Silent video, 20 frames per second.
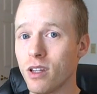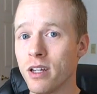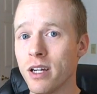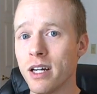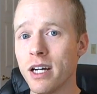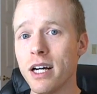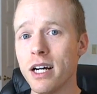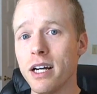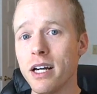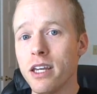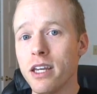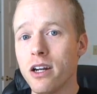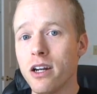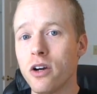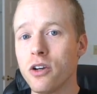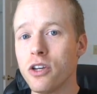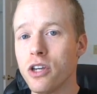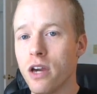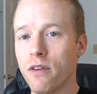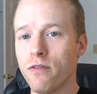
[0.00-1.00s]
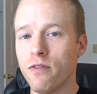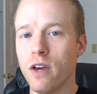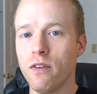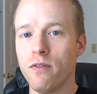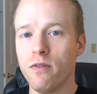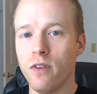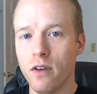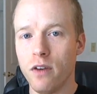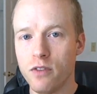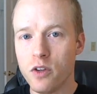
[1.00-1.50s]
you know,
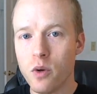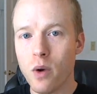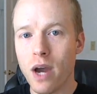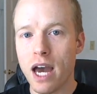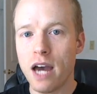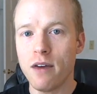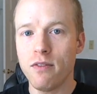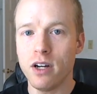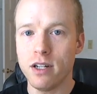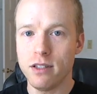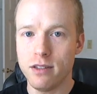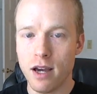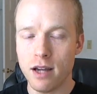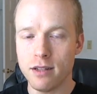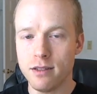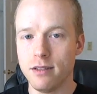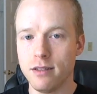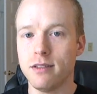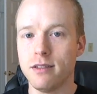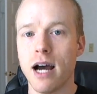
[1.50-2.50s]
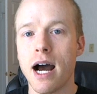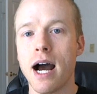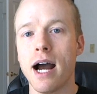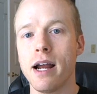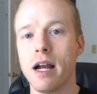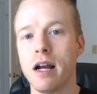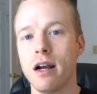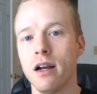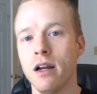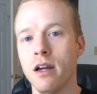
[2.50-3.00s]
if you have a
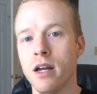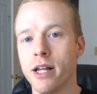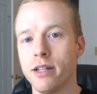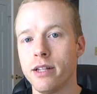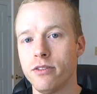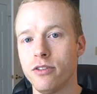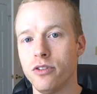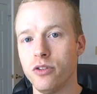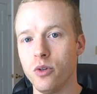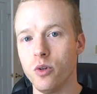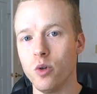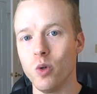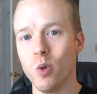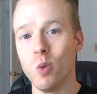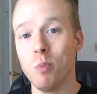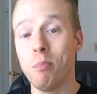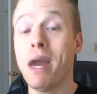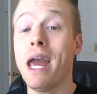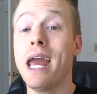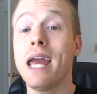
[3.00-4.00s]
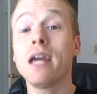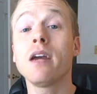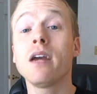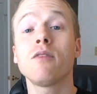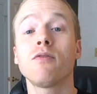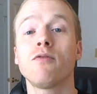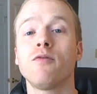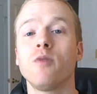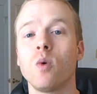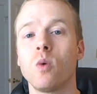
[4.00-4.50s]
desire to pay it
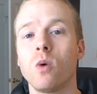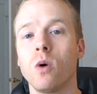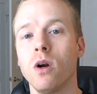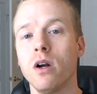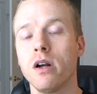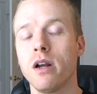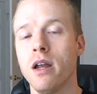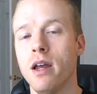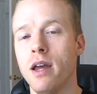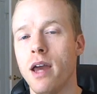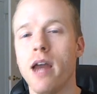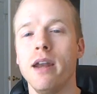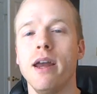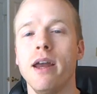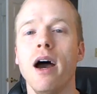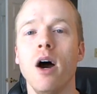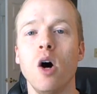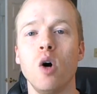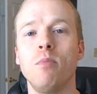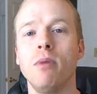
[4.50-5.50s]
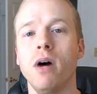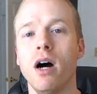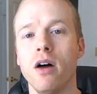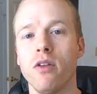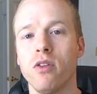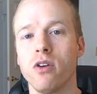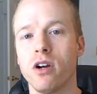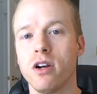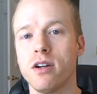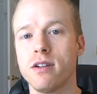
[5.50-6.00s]
forward and help
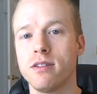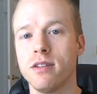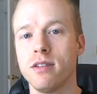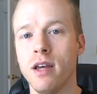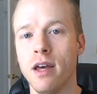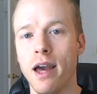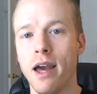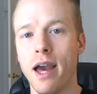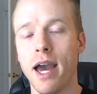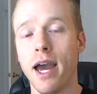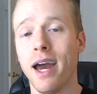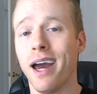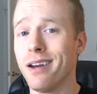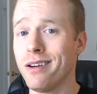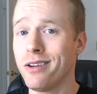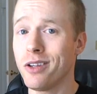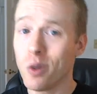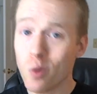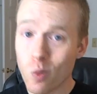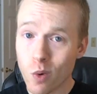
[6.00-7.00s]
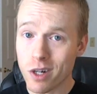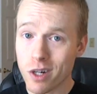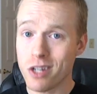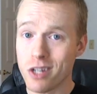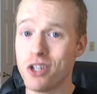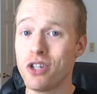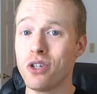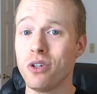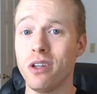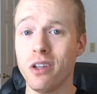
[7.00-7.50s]
others, and you want
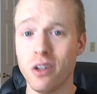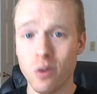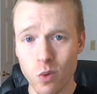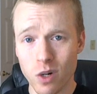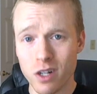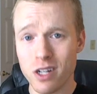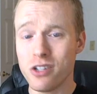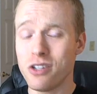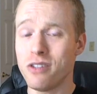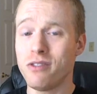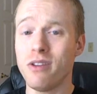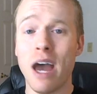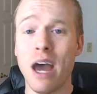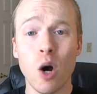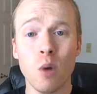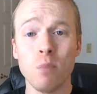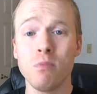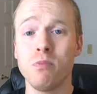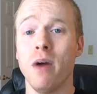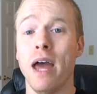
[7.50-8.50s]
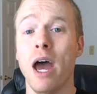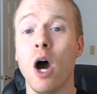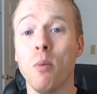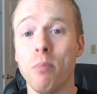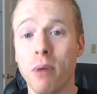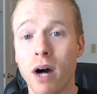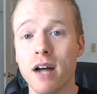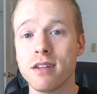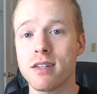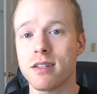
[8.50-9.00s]
to help
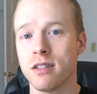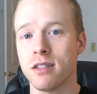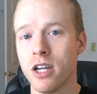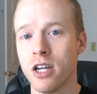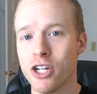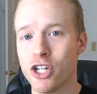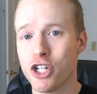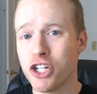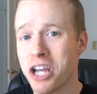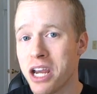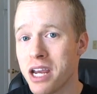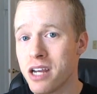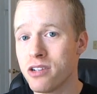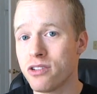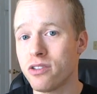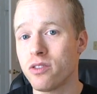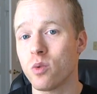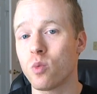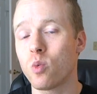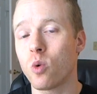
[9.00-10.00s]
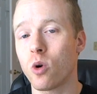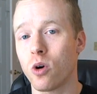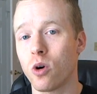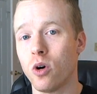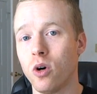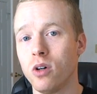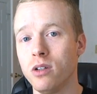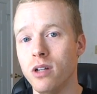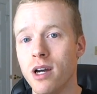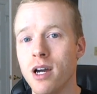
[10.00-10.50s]
us change the
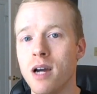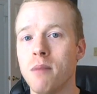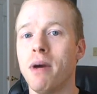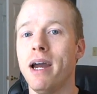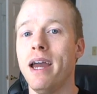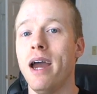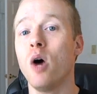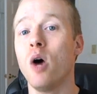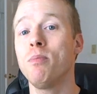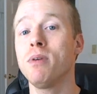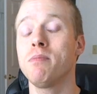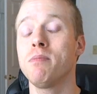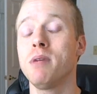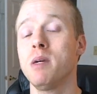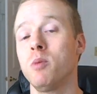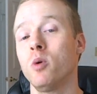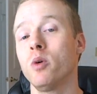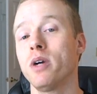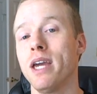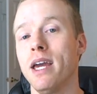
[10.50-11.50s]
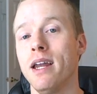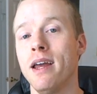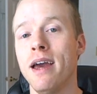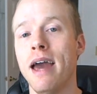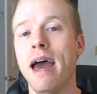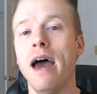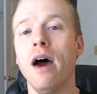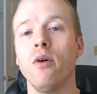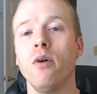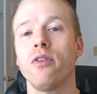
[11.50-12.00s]
world by helping people get
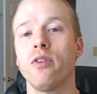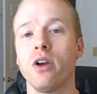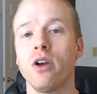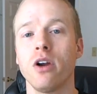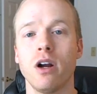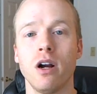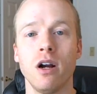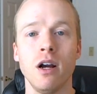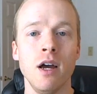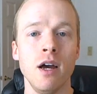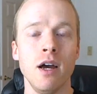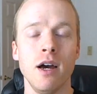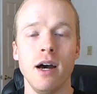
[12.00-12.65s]
healthier,